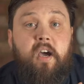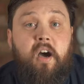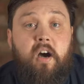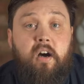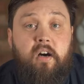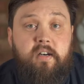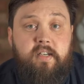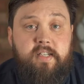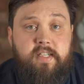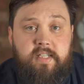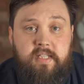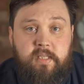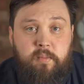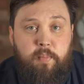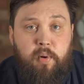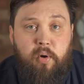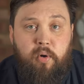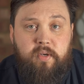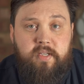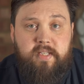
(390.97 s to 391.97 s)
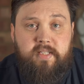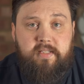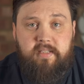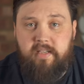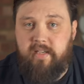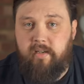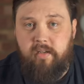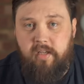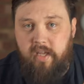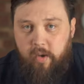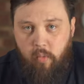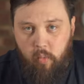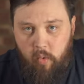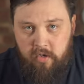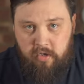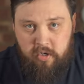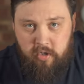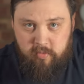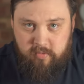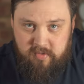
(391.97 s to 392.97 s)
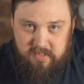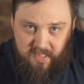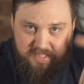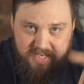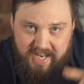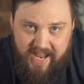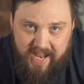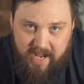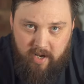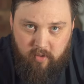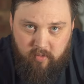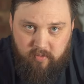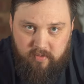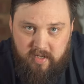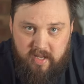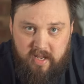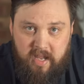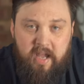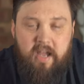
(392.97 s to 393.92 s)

highest point. It, it won't go down.